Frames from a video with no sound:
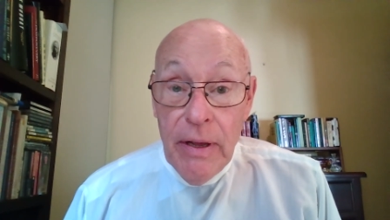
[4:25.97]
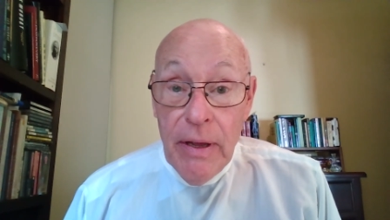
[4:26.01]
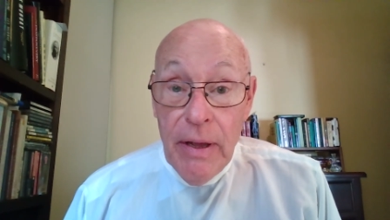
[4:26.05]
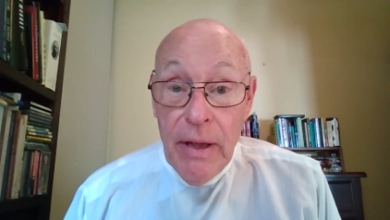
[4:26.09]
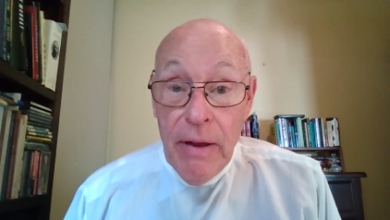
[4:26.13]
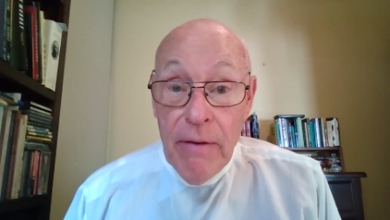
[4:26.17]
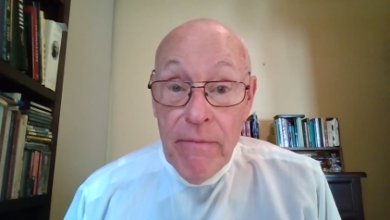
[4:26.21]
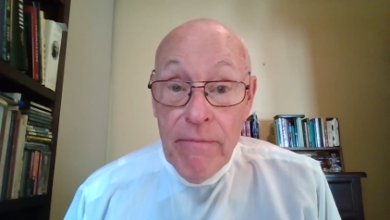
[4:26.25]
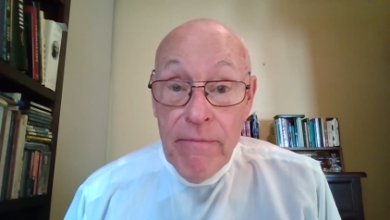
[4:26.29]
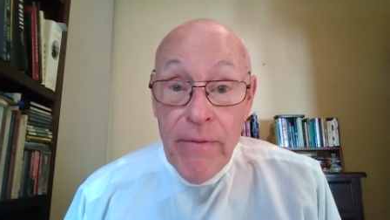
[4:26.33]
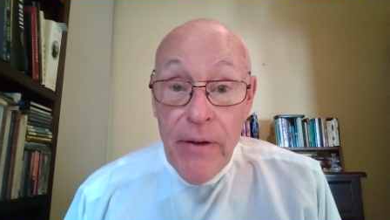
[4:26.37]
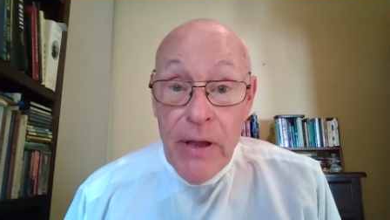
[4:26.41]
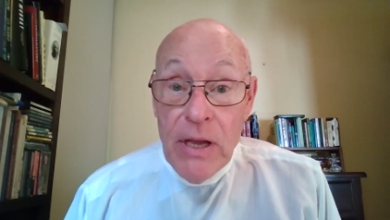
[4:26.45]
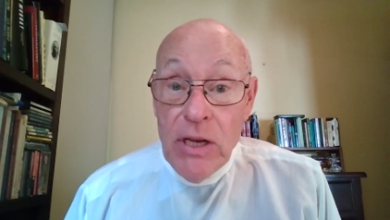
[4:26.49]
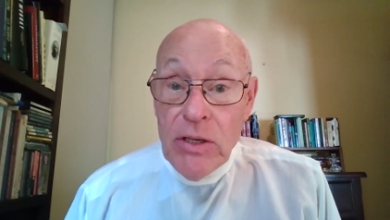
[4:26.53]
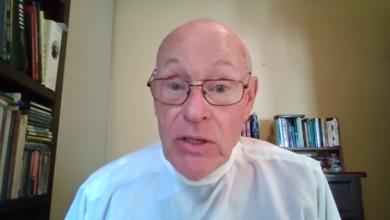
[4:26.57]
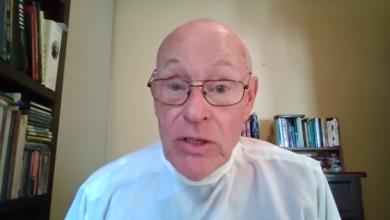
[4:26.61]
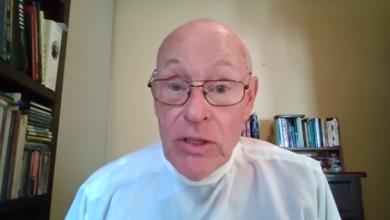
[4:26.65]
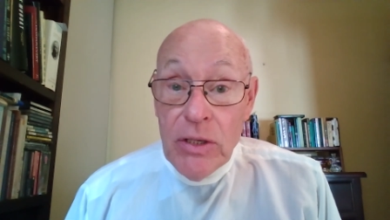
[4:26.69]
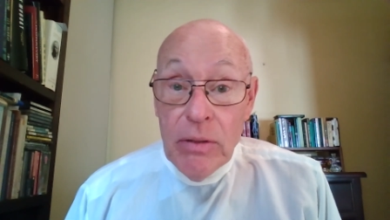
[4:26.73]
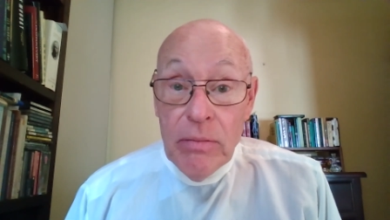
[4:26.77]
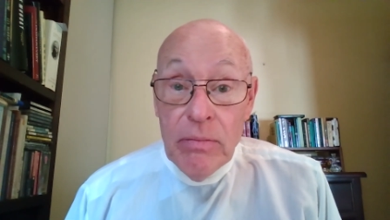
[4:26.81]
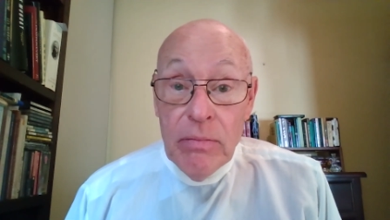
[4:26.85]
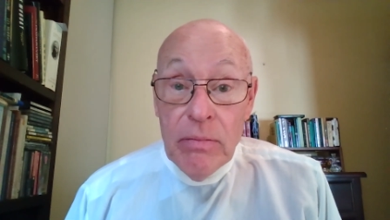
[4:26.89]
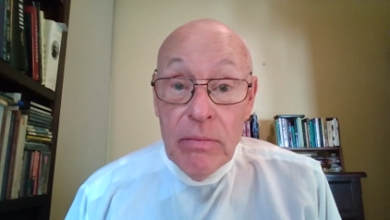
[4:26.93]
and face
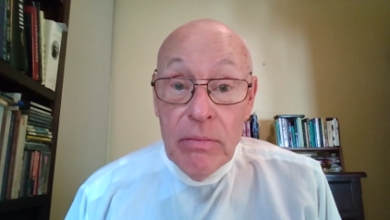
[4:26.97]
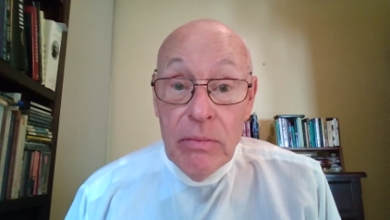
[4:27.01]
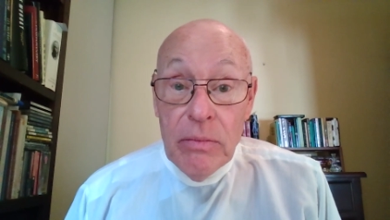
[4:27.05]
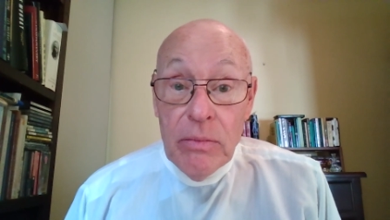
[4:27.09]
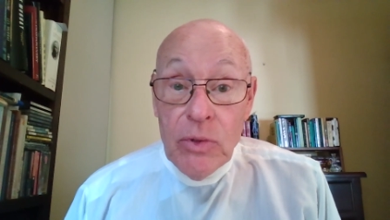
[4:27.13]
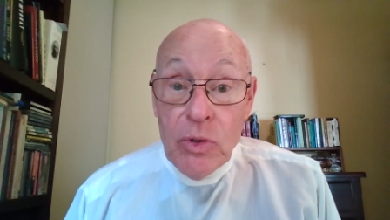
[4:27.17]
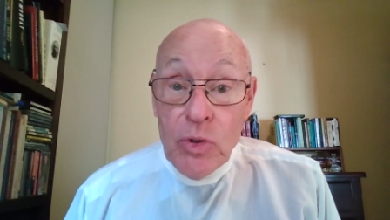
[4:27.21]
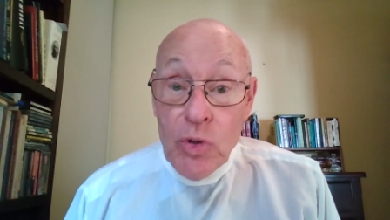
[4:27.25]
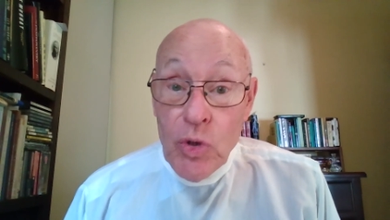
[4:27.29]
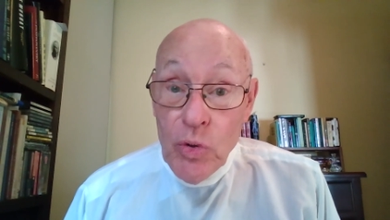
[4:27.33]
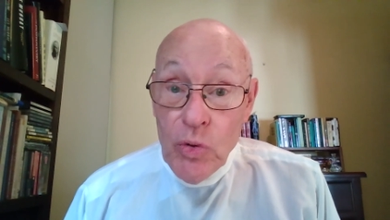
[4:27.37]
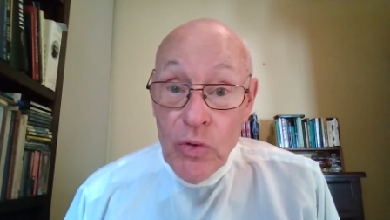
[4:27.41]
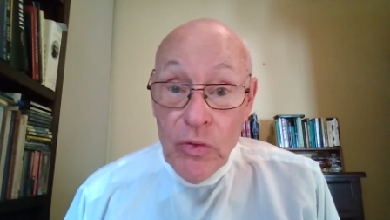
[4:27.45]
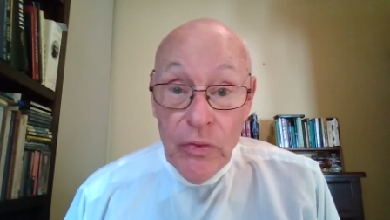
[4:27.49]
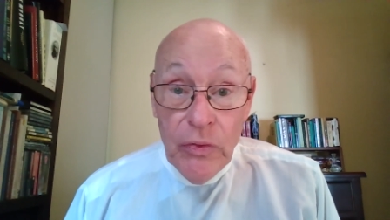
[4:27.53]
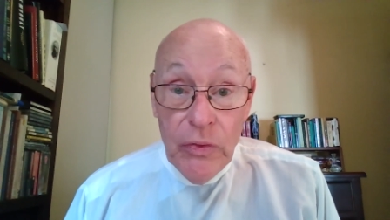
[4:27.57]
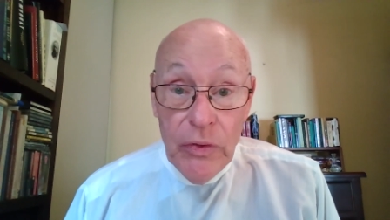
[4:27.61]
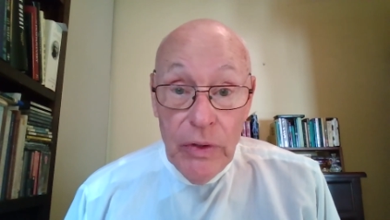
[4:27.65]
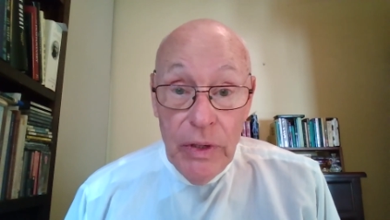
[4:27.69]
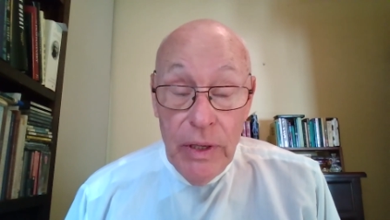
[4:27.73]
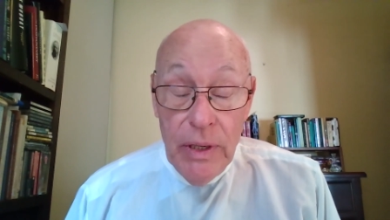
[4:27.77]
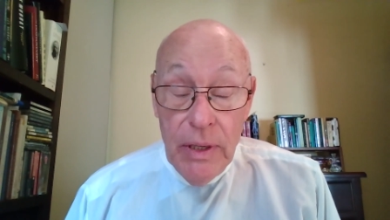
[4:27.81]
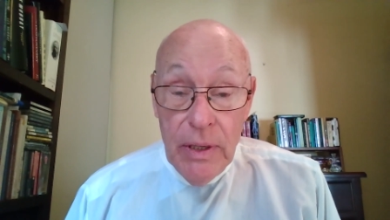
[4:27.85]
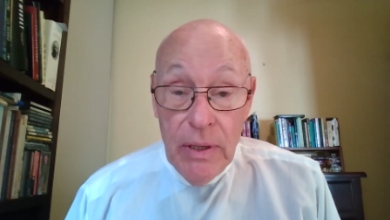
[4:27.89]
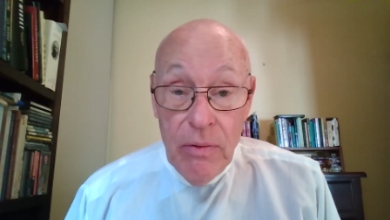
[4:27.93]
them
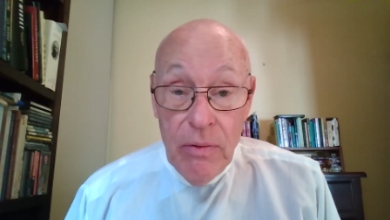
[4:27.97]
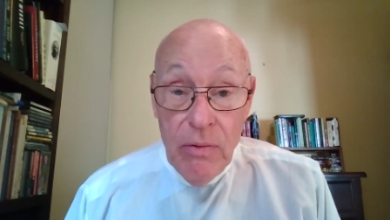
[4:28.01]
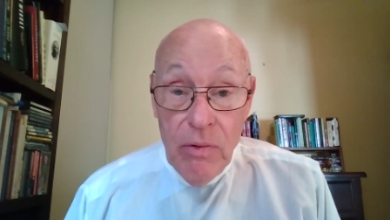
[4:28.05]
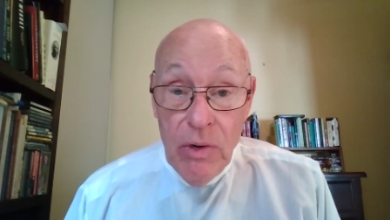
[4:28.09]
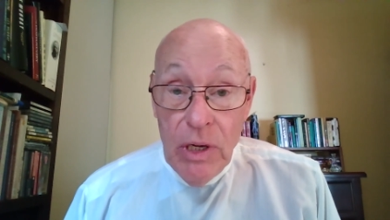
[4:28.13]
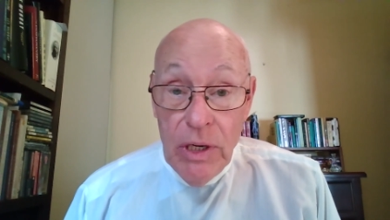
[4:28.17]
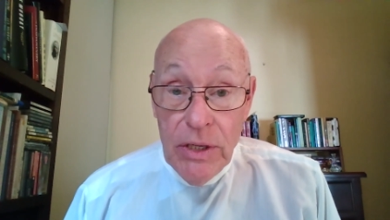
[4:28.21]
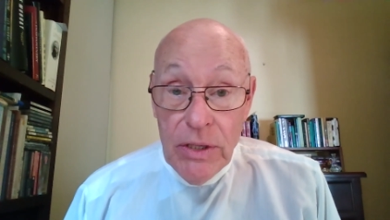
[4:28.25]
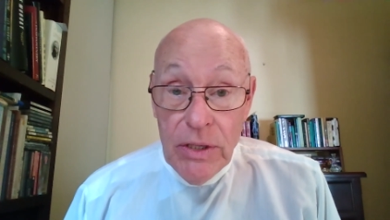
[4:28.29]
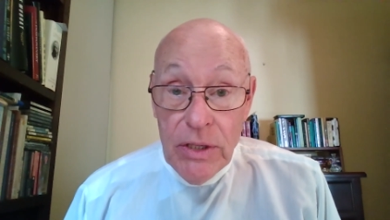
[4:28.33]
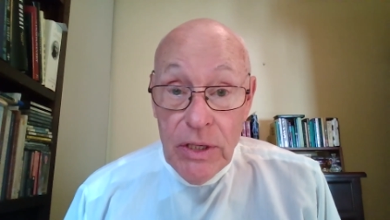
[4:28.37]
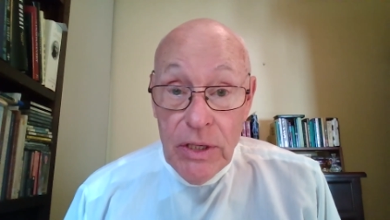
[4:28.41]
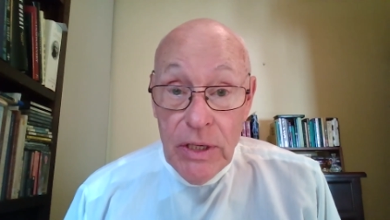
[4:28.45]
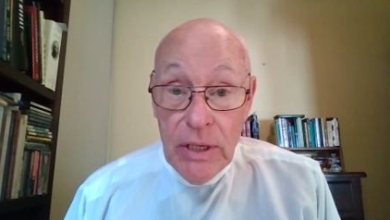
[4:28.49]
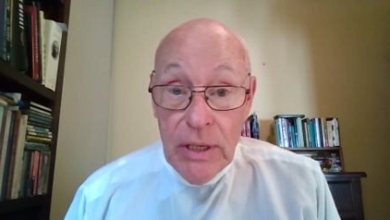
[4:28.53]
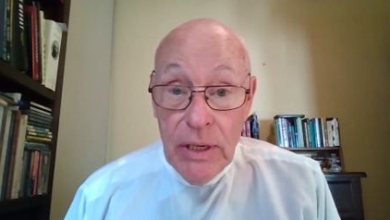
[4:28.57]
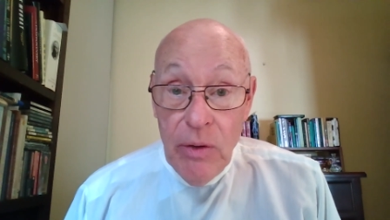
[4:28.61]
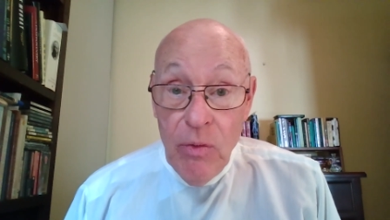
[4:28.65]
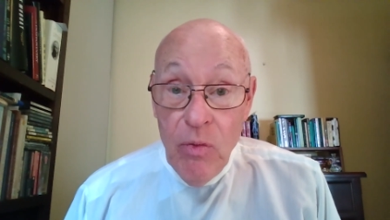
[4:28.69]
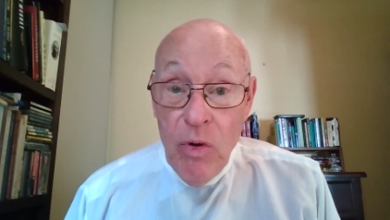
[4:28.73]
truthfully and realistically,